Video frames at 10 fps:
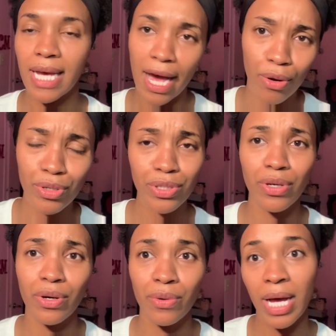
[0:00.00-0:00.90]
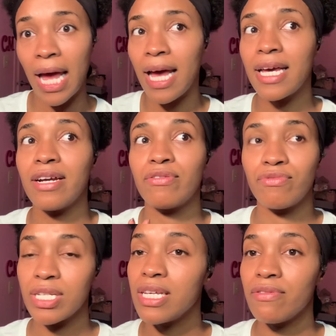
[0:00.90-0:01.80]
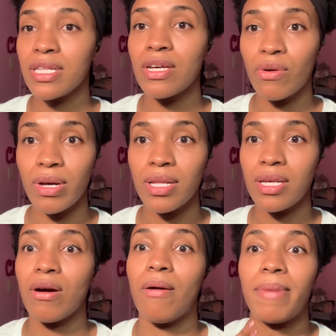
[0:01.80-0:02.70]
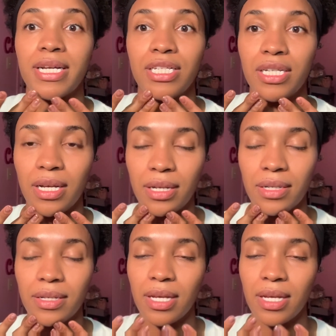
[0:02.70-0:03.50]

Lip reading: I also get really, really oily on my chin.